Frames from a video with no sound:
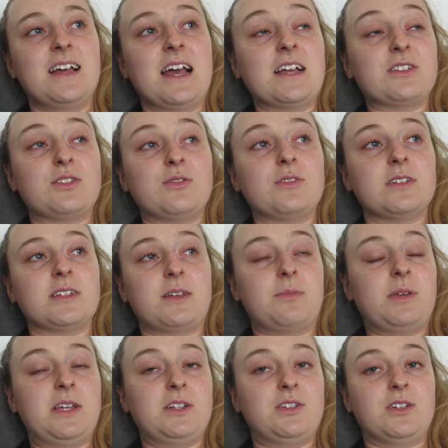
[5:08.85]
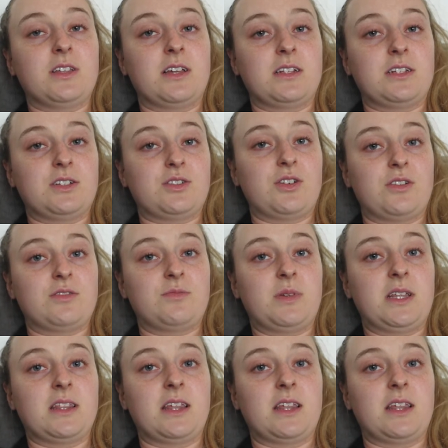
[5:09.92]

As soon as I peed, she like discharged me.